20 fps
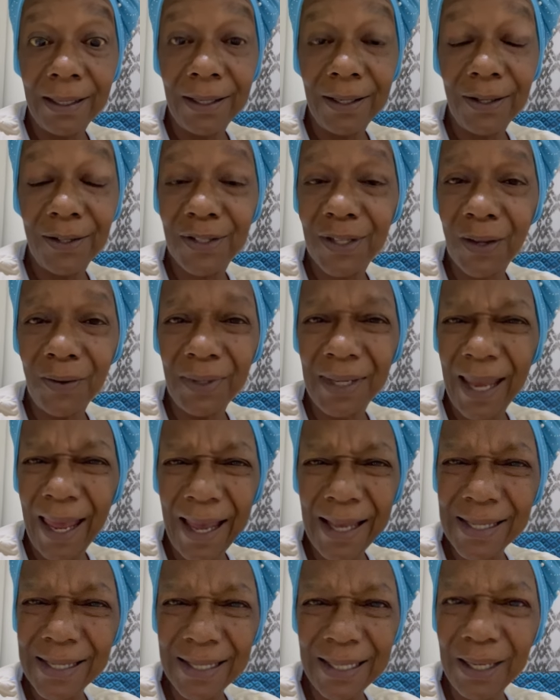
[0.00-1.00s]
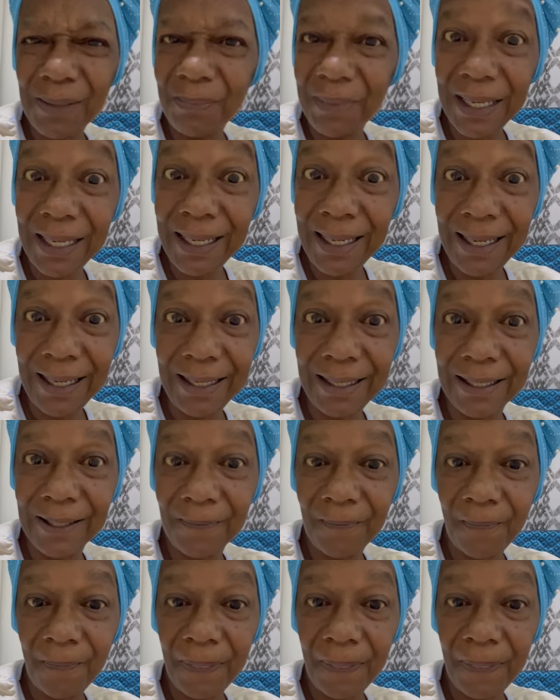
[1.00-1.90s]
You're so nasty and mean.